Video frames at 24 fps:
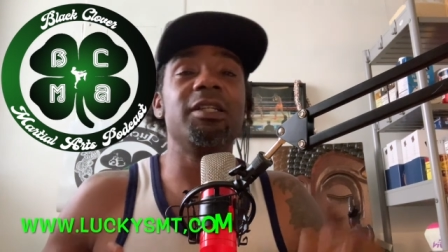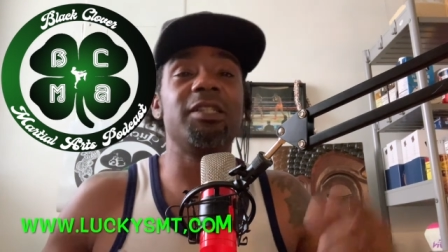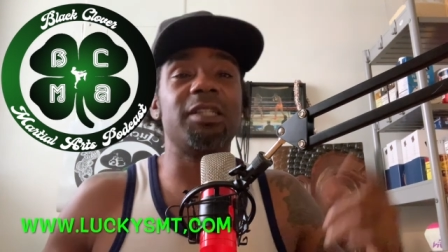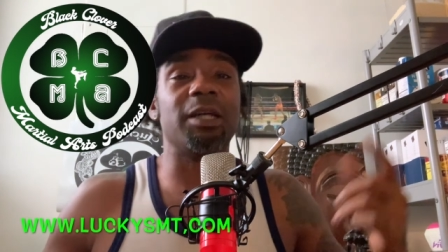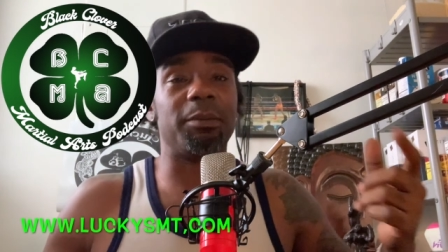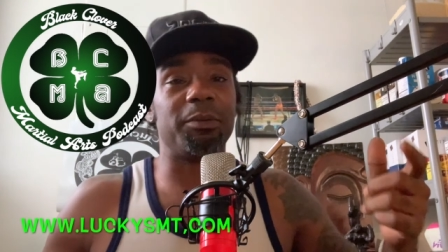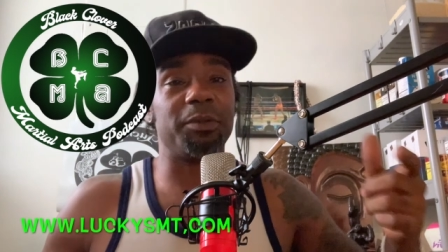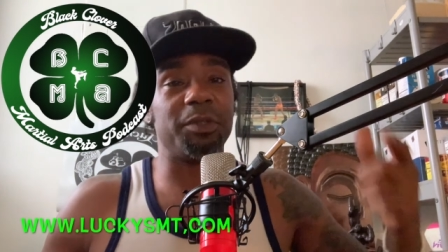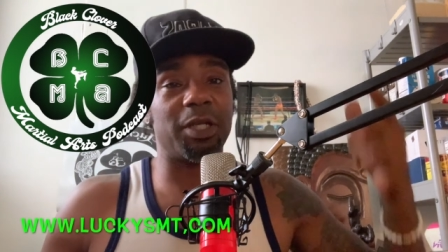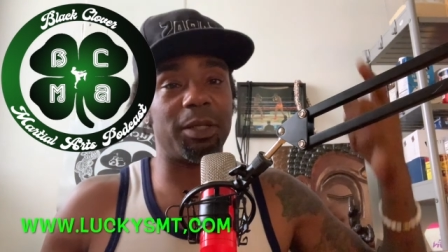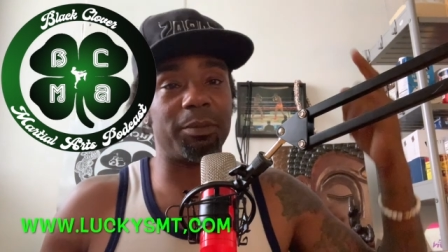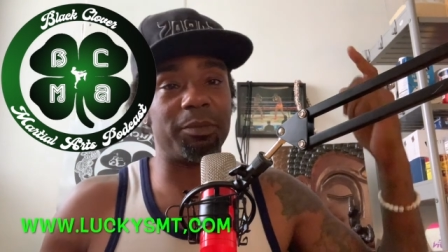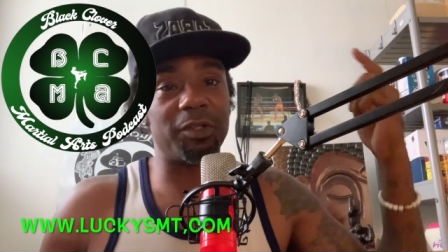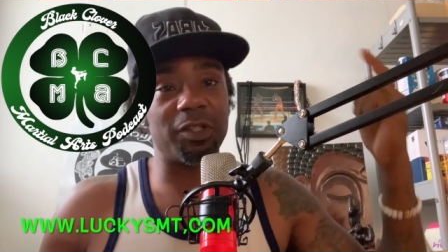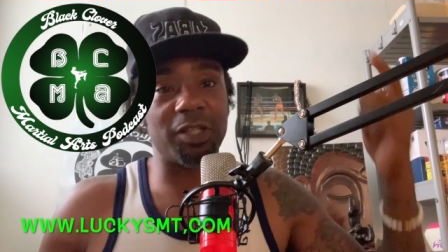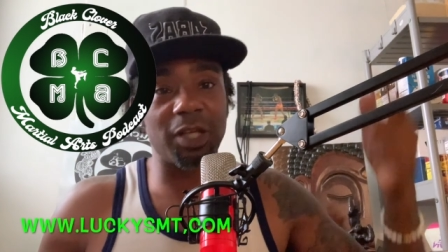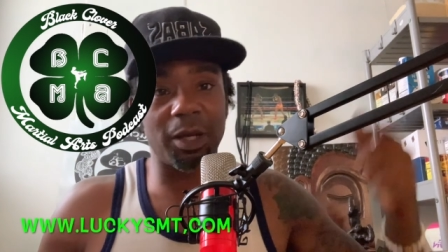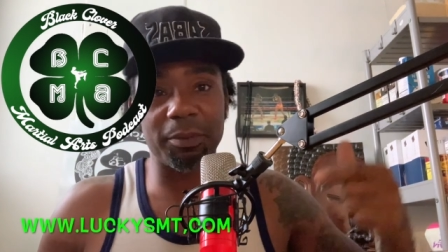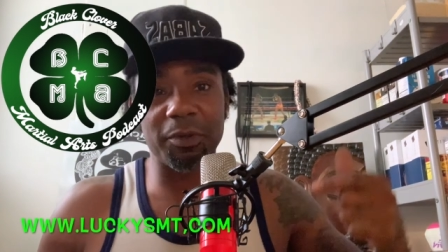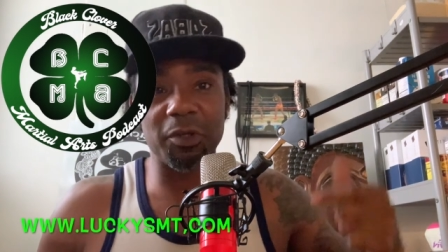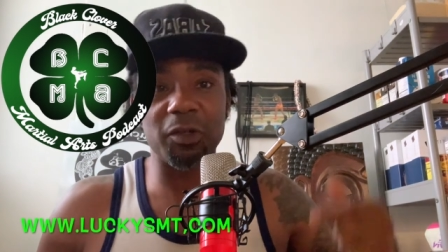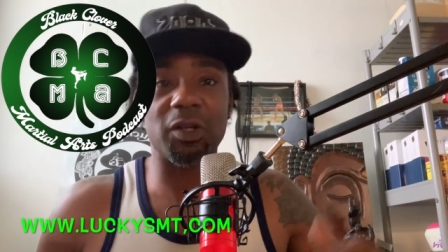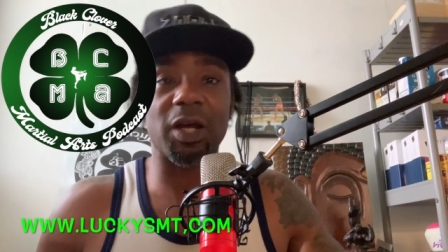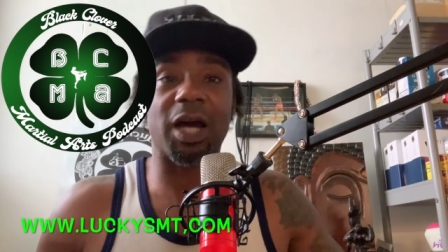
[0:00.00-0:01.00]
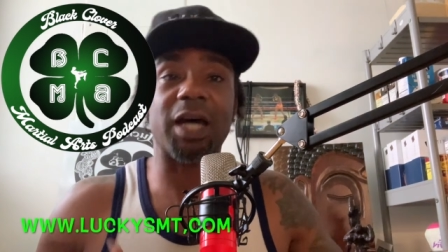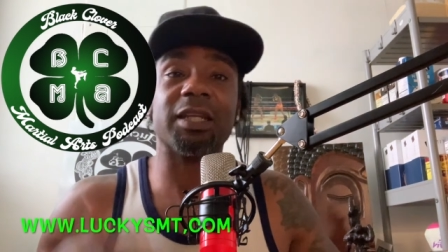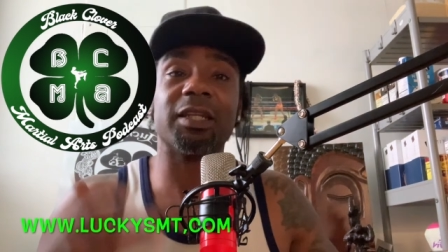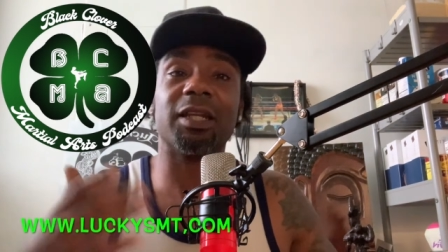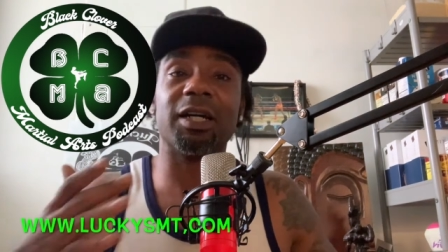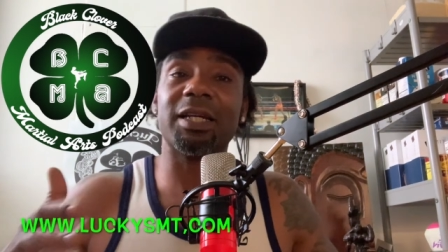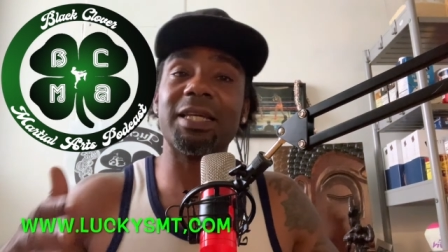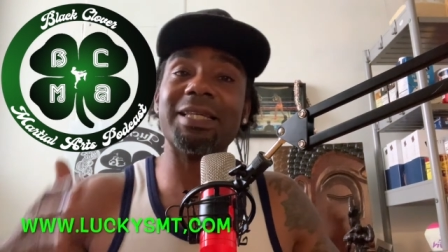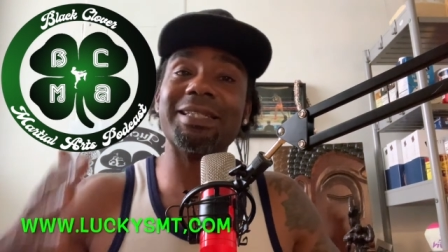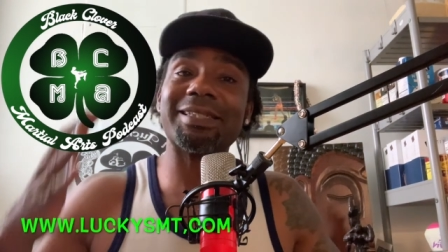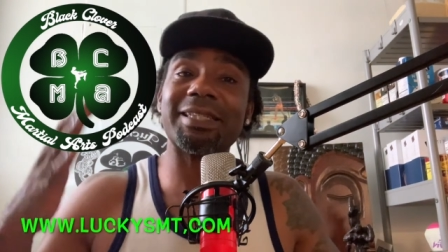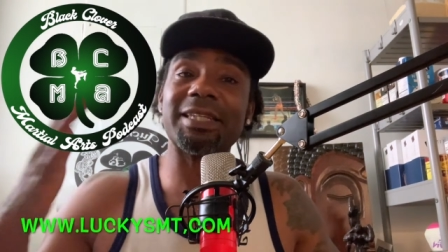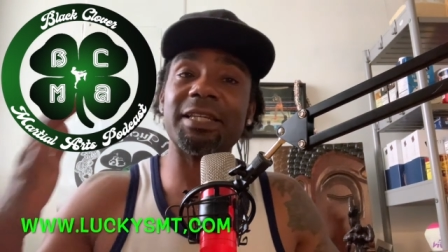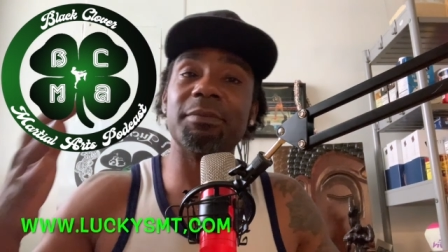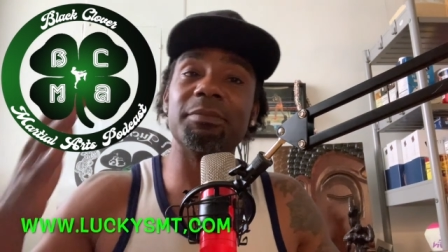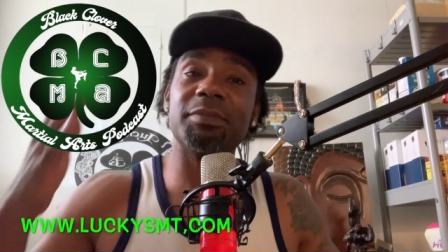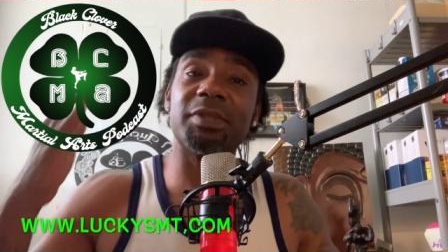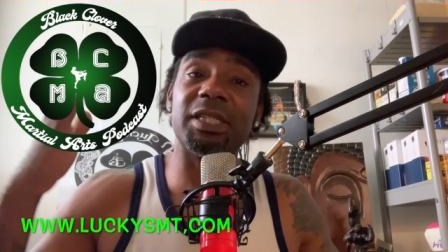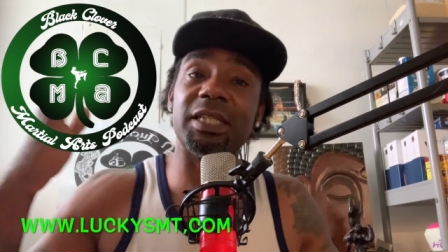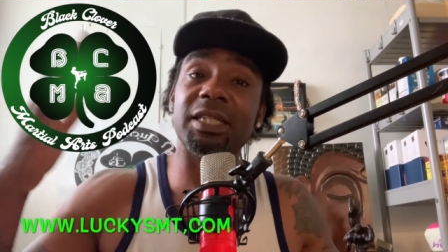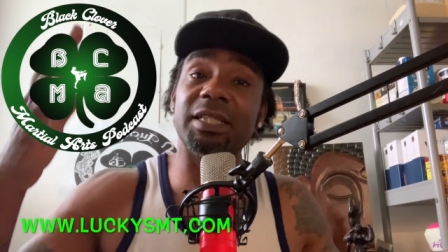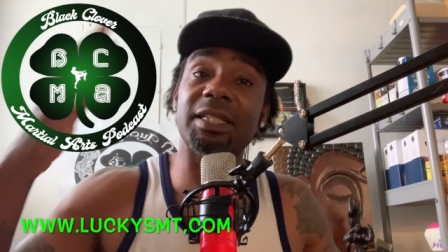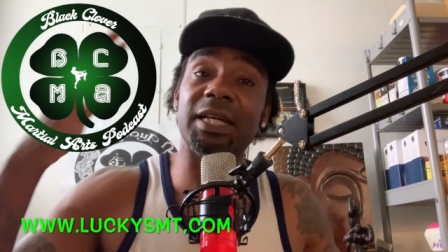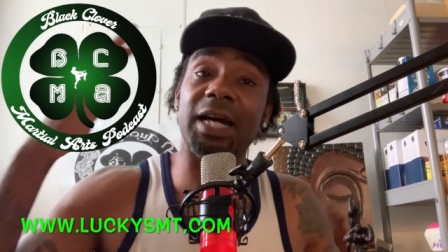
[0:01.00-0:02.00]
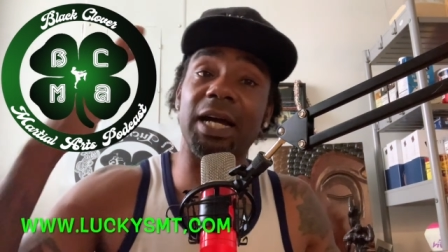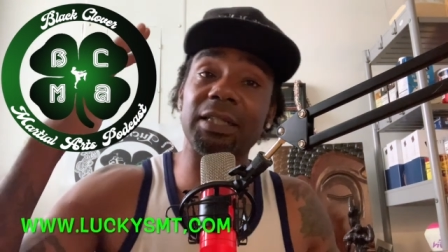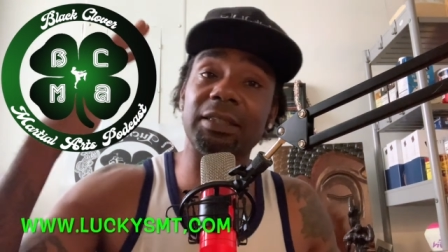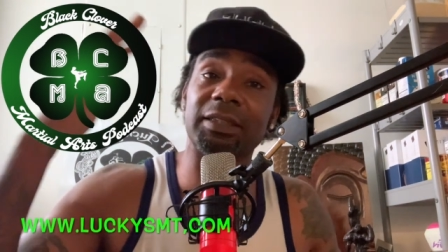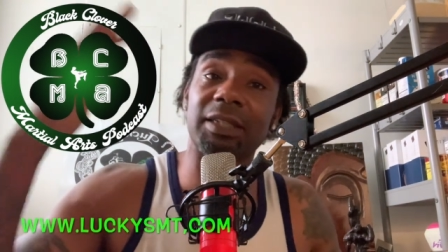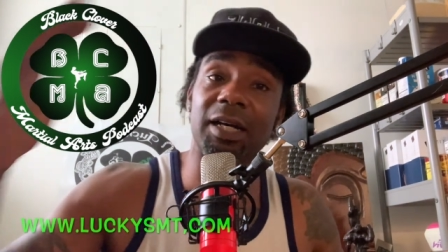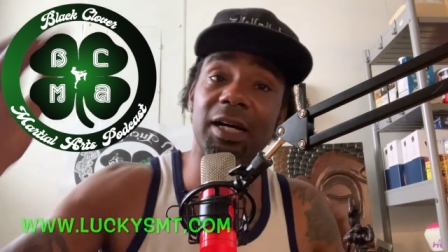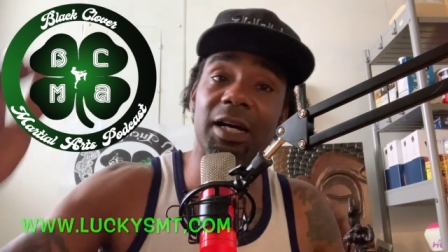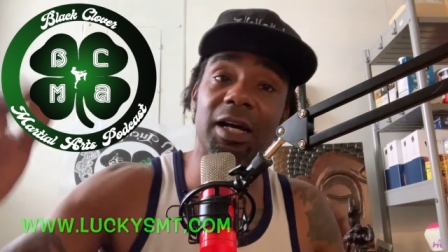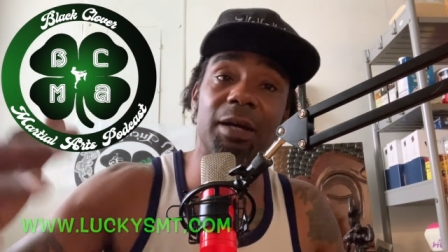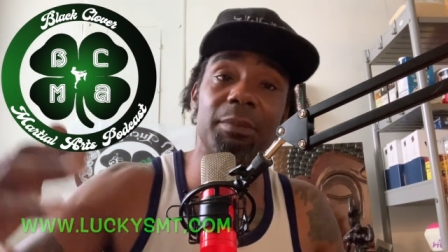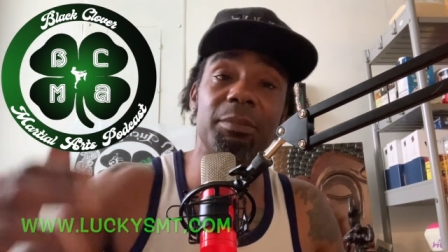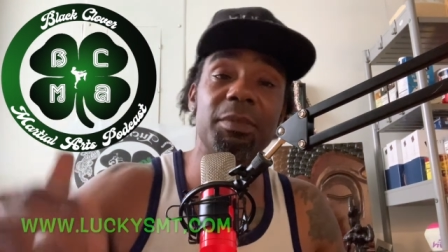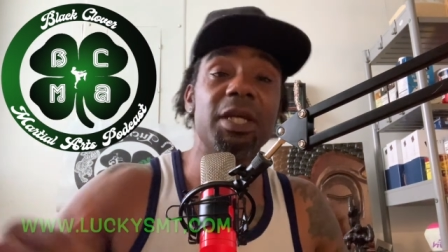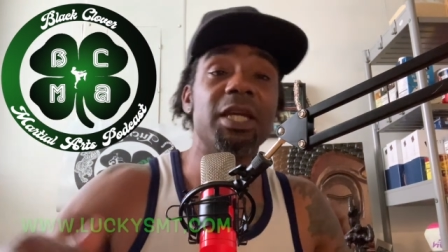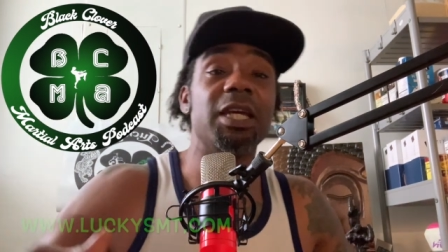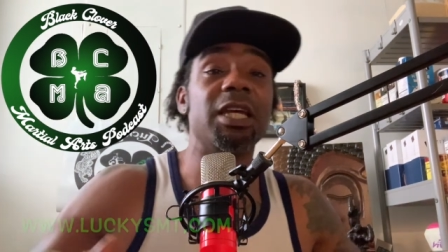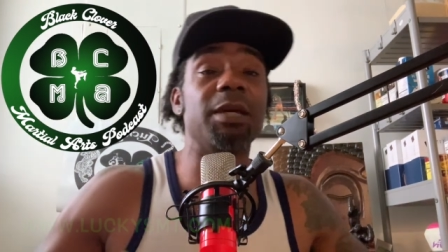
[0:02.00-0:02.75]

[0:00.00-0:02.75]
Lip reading: www.luckysmt.com.